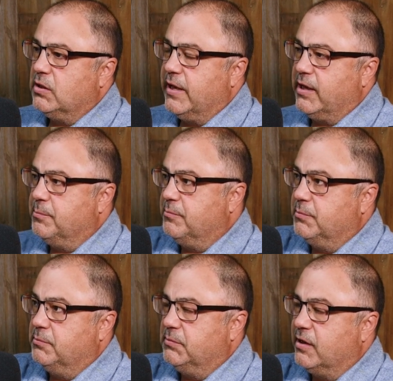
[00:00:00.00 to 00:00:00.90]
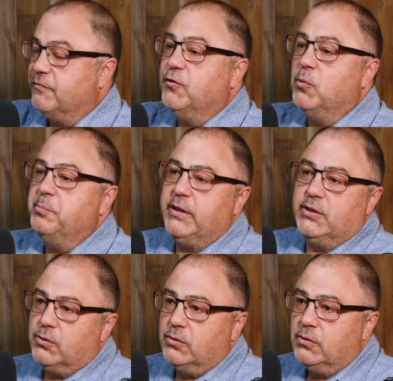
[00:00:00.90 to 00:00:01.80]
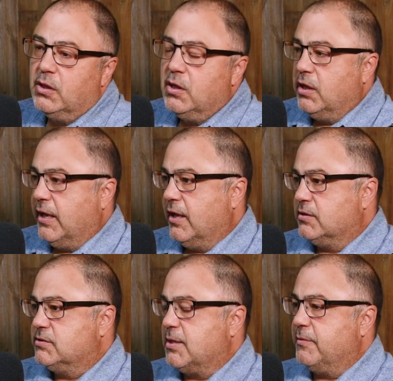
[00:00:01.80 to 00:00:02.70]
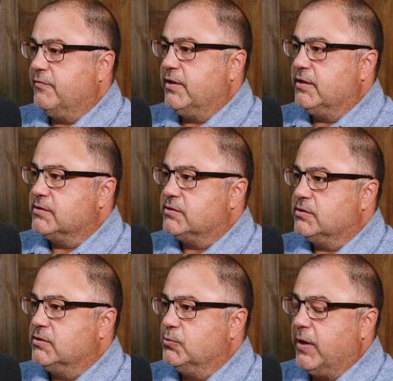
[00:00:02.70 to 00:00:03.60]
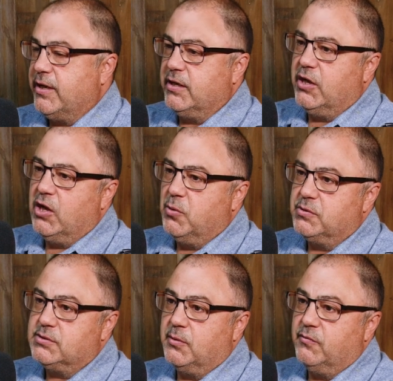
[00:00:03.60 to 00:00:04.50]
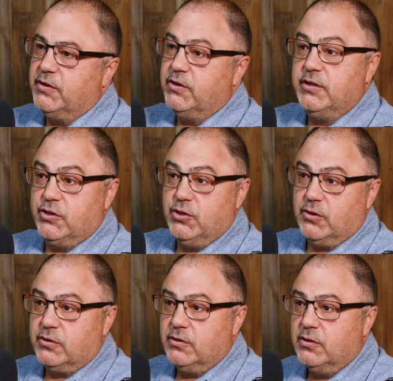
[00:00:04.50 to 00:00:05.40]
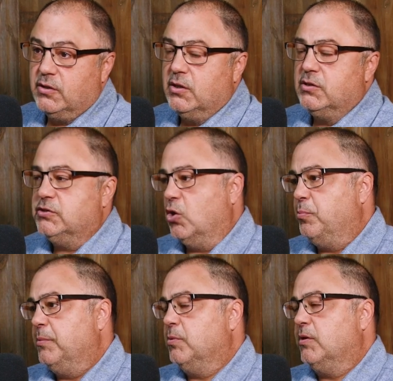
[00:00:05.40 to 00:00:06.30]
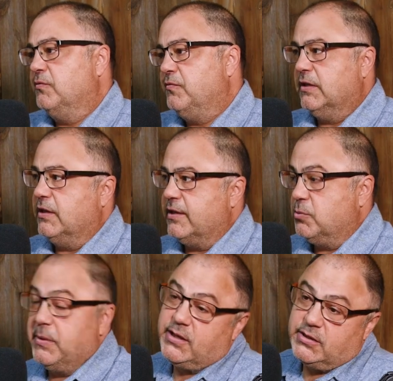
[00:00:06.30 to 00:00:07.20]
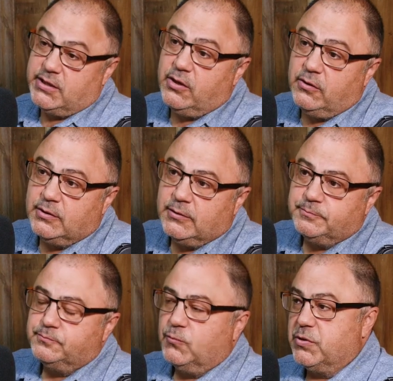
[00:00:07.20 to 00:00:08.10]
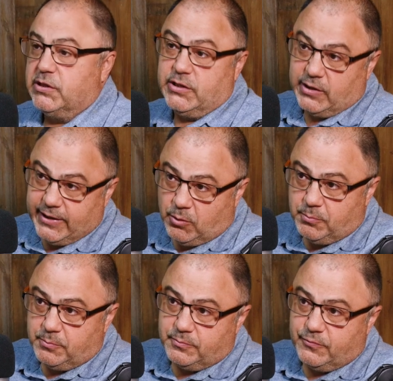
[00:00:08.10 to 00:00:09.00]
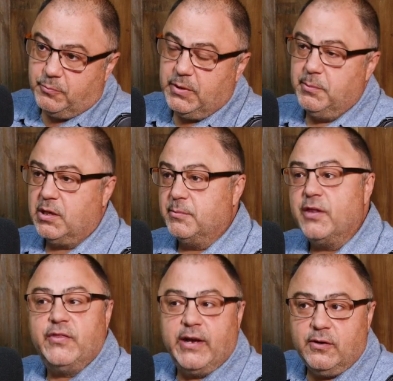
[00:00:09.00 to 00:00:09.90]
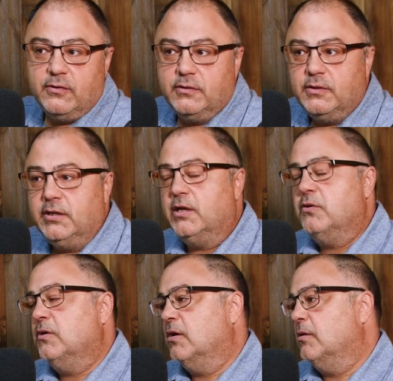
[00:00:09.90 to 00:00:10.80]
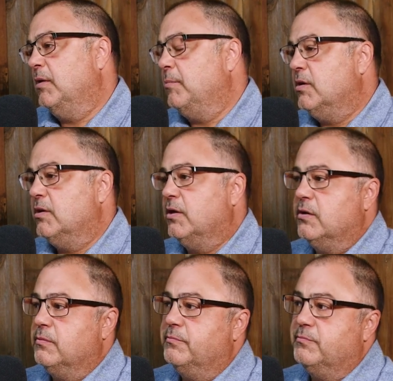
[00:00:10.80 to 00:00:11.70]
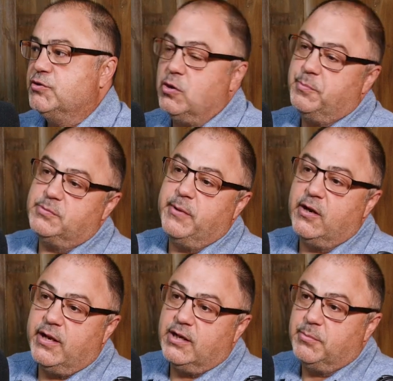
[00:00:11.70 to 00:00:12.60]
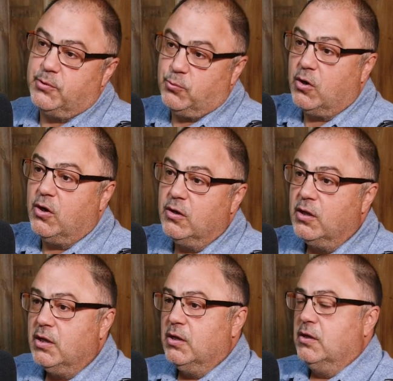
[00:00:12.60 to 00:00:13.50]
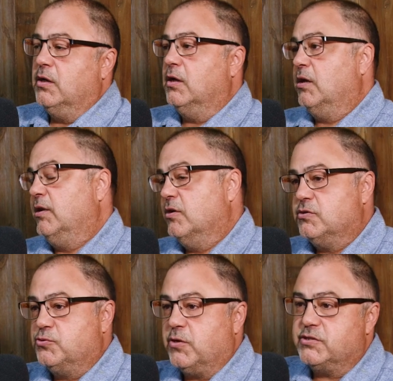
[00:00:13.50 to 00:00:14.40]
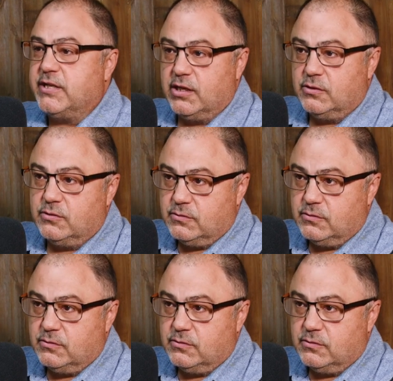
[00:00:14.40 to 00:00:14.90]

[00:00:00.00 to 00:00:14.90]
like a like a full meal, and some of it is ready to go, and some of it you need to cook. So people can feel like they're making dinner with a little help from me, but I'm not there. You know, uh, maybe the shrimp is marinated but raw, uh, and here's instructions how to